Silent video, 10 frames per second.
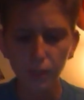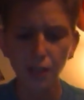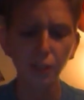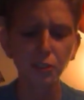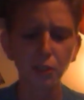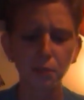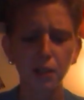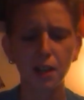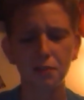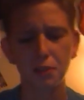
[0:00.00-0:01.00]
there's something
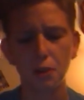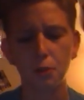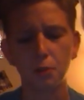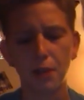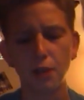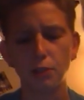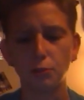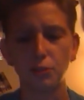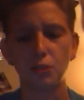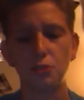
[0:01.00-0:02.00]
I've known about you
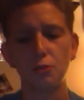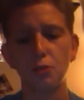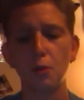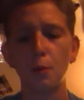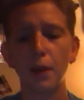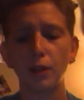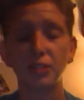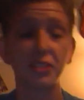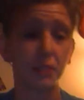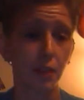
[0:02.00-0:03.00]
since you were about
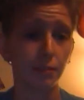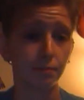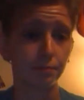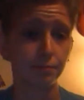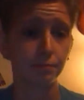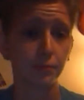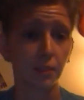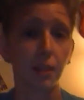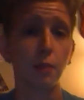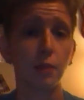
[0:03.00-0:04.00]
7.
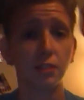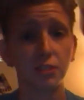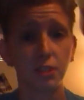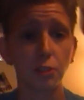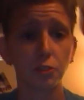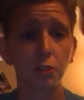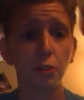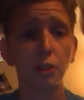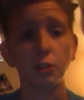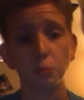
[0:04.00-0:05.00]
Okay, when I was 7 years
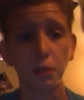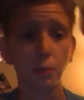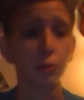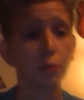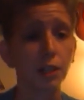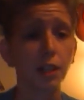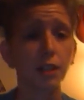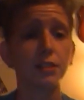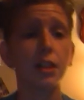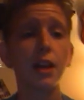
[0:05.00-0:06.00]
old, I was playing with toy
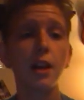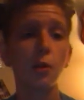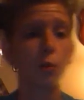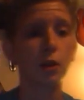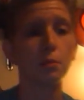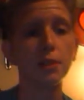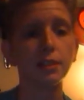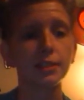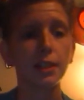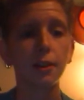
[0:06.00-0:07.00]
guns, wearing
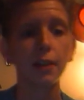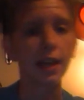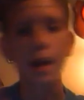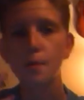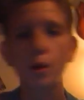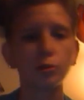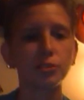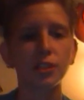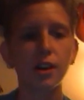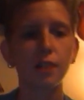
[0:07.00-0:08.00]
military camo
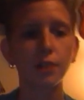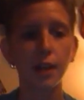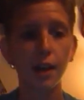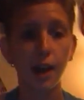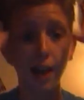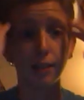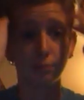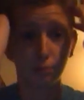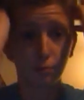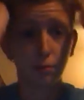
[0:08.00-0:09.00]
stuff. I had
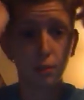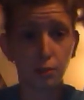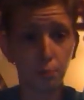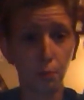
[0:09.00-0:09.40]
the